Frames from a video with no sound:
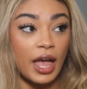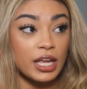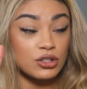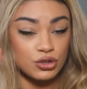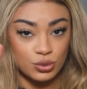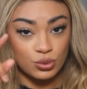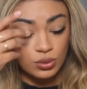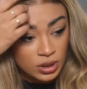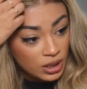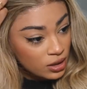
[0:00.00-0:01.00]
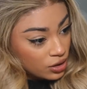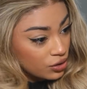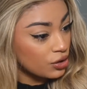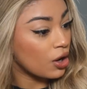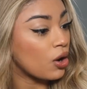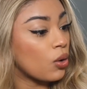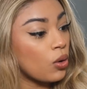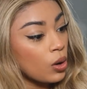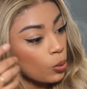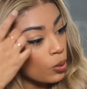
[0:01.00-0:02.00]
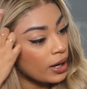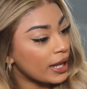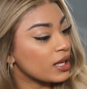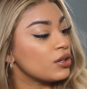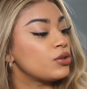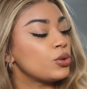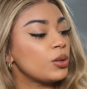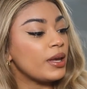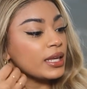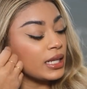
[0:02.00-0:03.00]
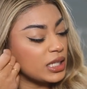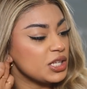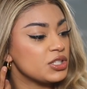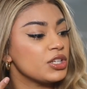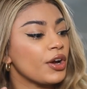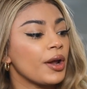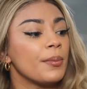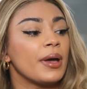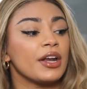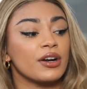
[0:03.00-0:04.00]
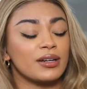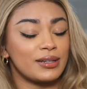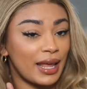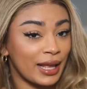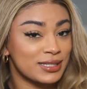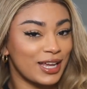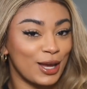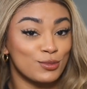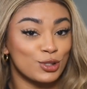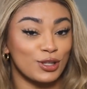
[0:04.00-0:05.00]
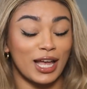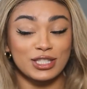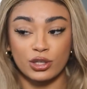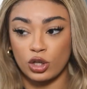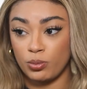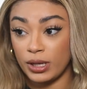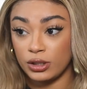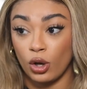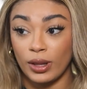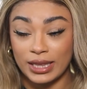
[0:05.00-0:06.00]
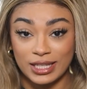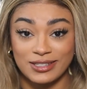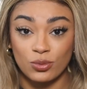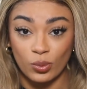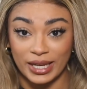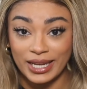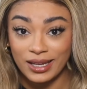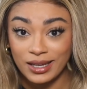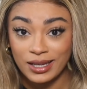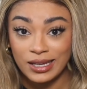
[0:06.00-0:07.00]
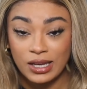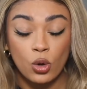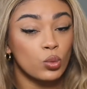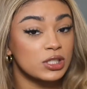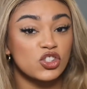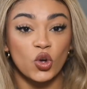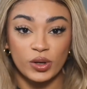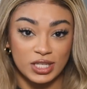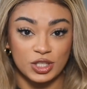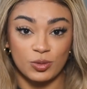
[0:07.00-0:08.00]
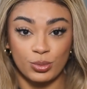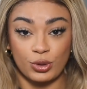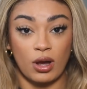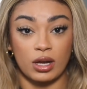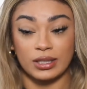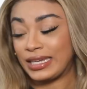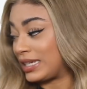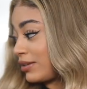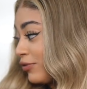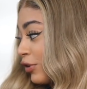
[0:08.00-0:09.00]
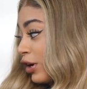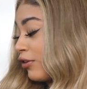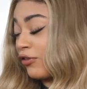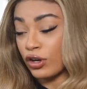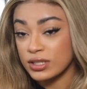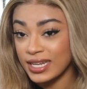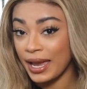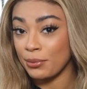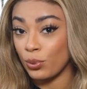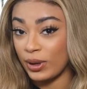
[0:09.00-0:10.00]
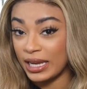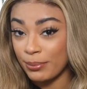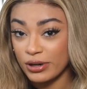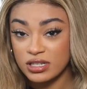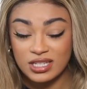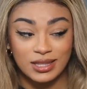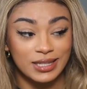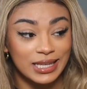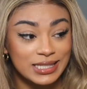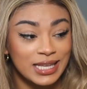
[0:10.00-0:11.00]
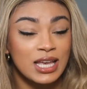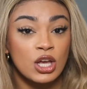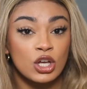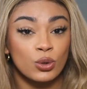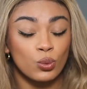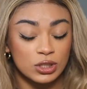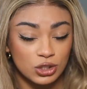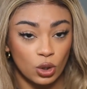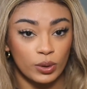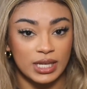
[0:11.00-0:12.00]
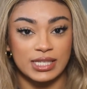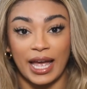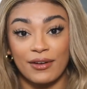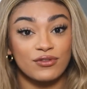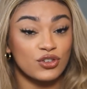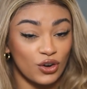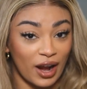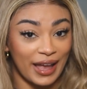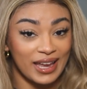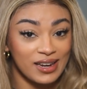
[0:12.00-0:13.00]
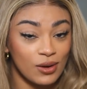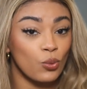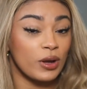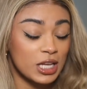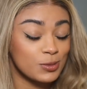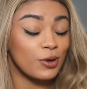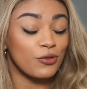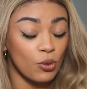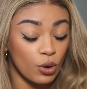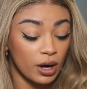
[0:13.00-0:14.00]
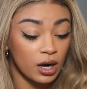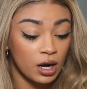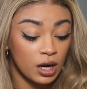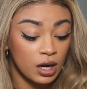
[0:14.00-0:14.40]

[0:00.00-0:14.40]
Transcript: I do know what I can do to make it easier and better next time, so that's good. But yo, like, this wig was so easy to put on. Like, for a first time wig person, this was so easy. I've tried wigs before,